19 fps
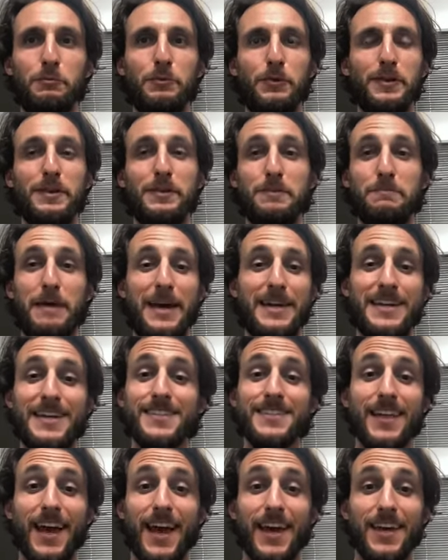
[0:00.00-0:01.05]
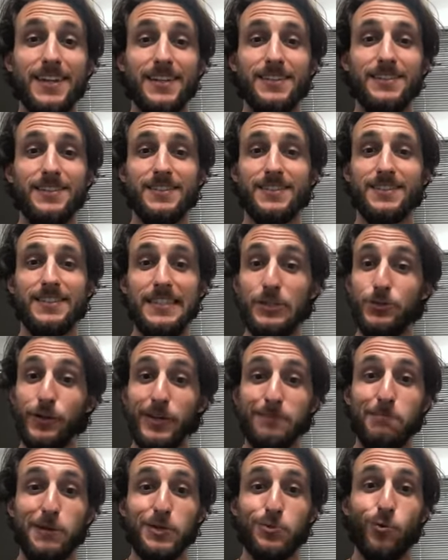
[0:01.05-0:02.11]
really, the bad days he had, he just didn't
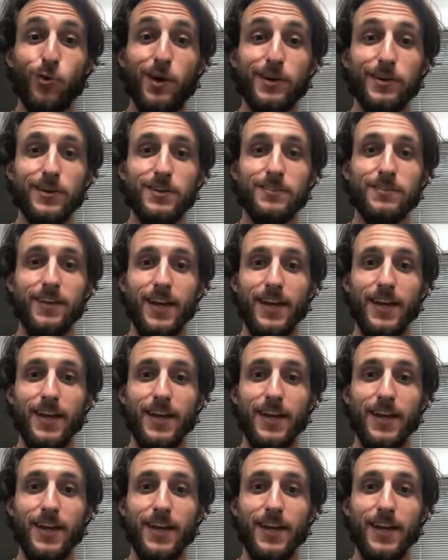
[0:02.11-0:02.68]
drink much water,